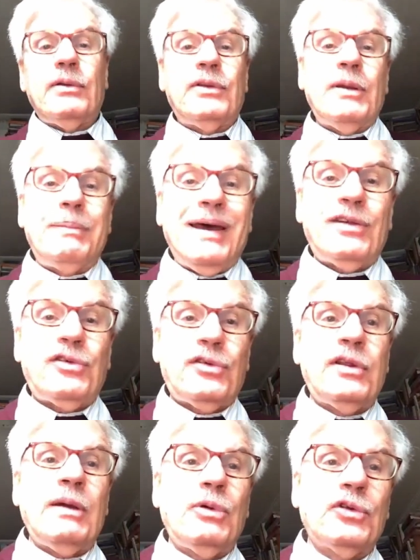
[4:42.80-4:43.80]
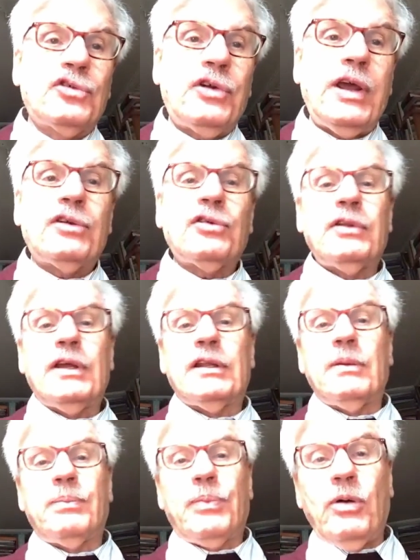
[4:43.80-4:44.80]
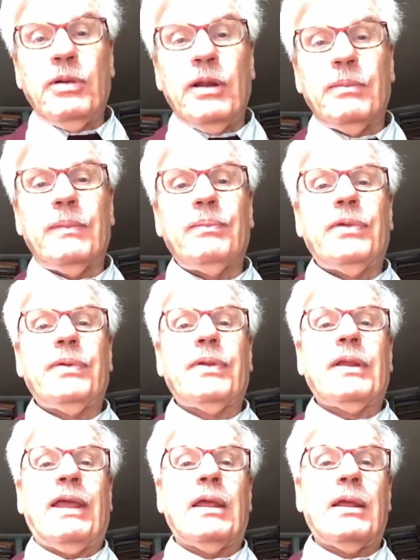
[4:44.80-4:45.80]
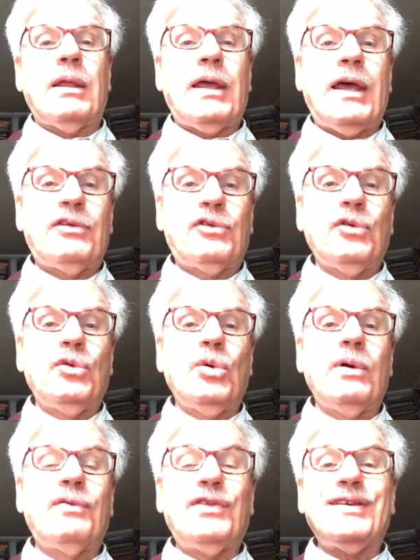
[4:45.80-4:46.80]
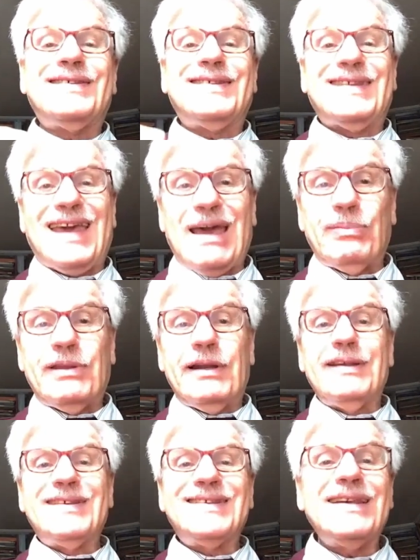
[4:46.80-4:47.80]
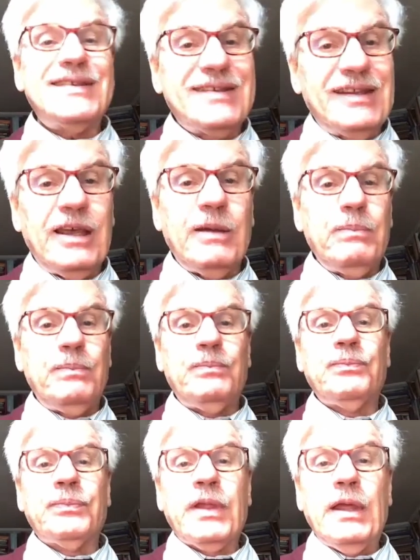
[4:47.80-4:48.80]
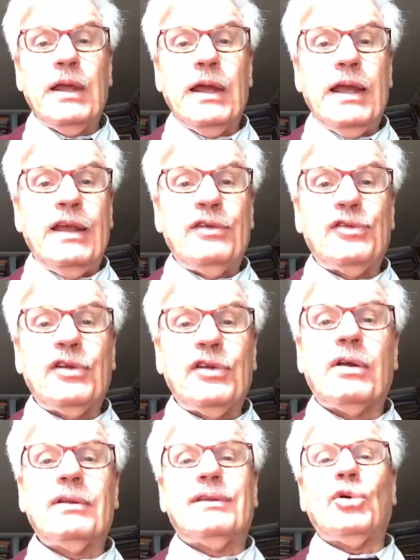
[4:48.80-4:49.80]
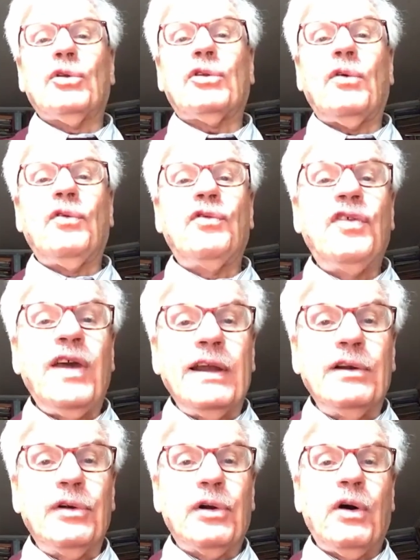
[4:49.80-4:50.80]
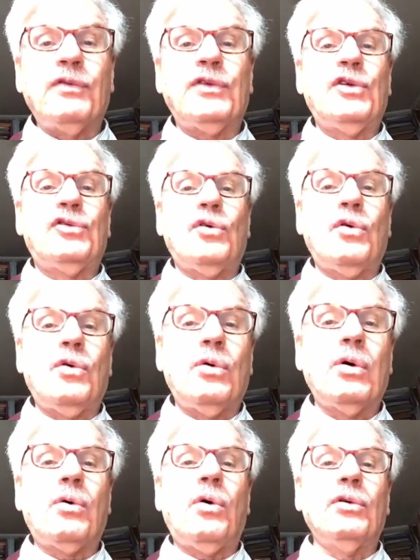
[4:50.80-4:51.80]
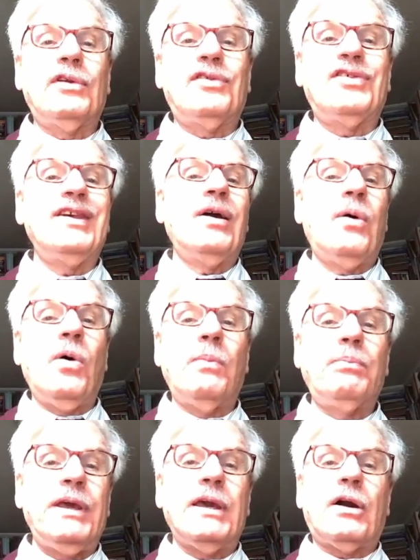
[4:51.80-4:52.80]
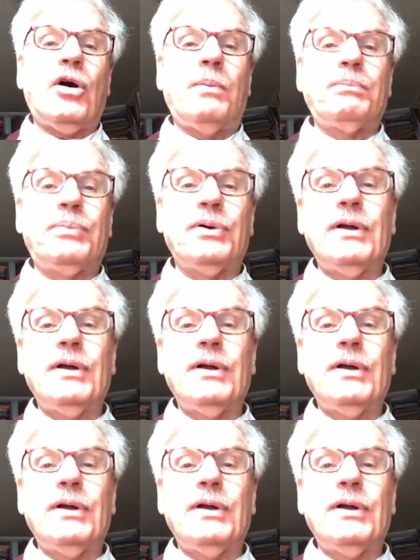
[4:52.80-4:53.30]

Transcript: The best demonstration that the problem has to do with this capitalist system is the total failure of the so-called COP, COP,